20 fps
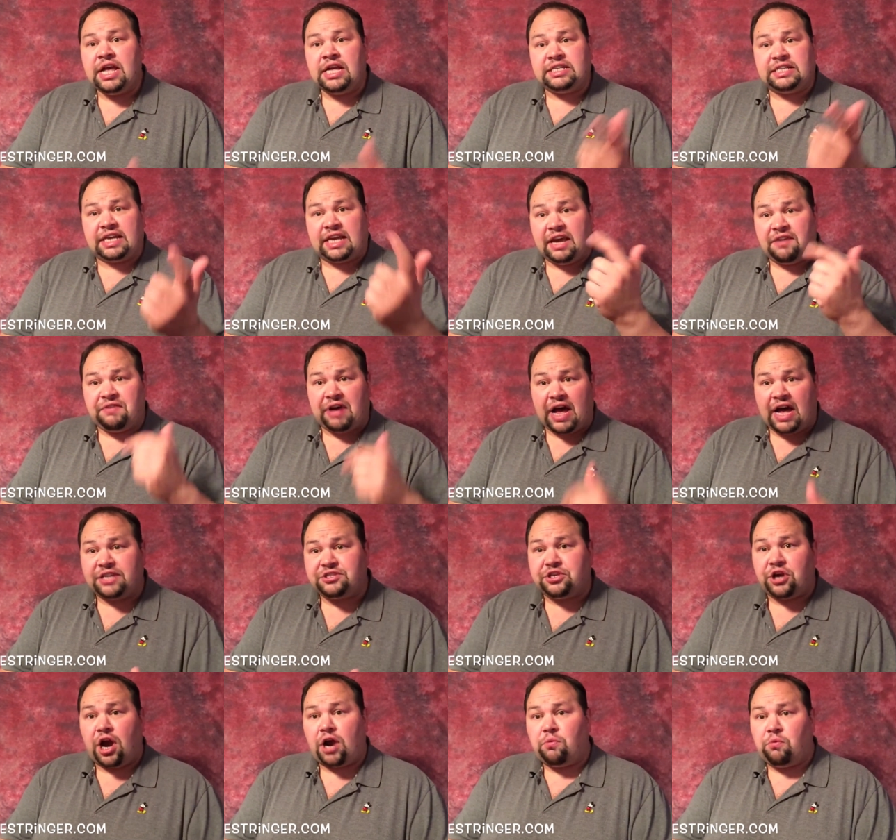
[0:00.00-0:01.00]
to give
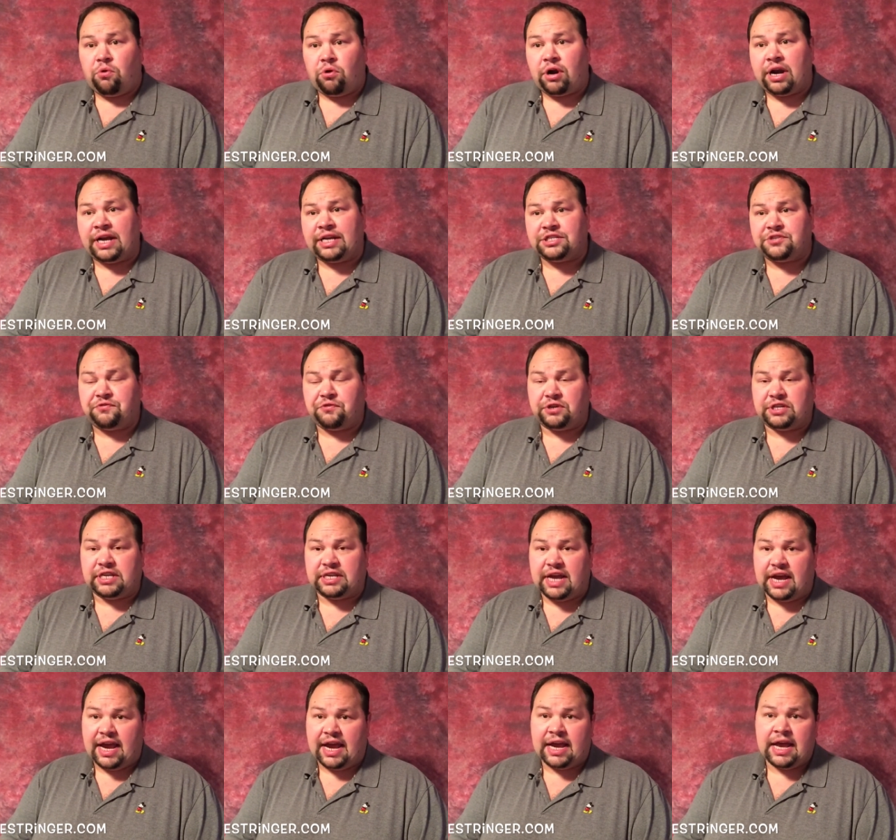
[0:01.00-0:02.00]
us our warnings for
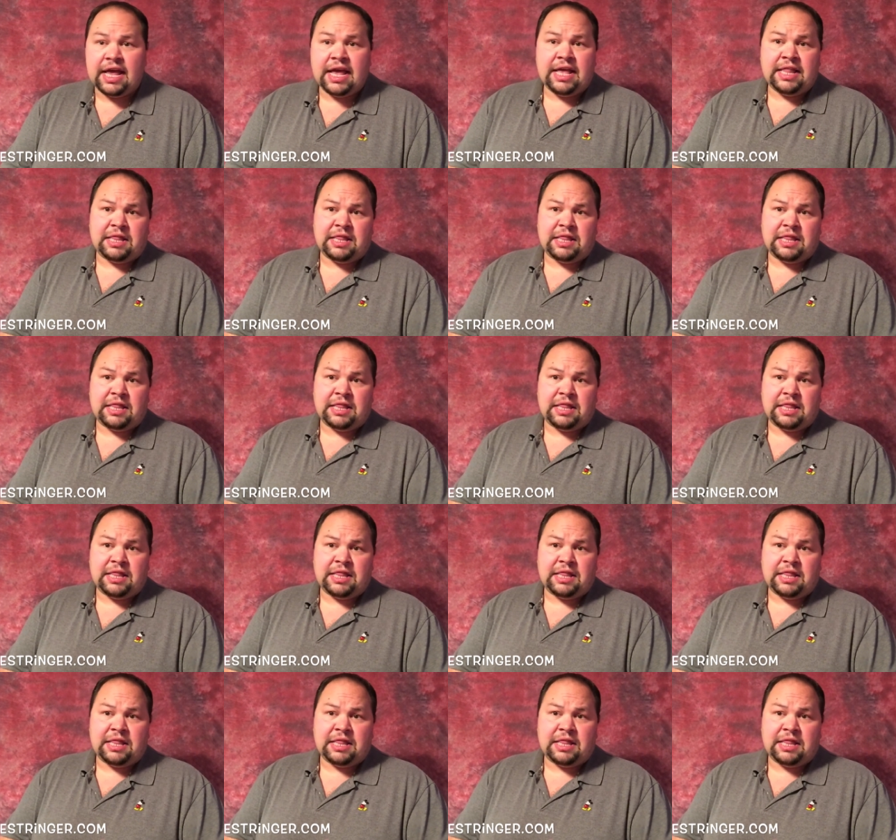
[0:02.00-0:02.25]
today.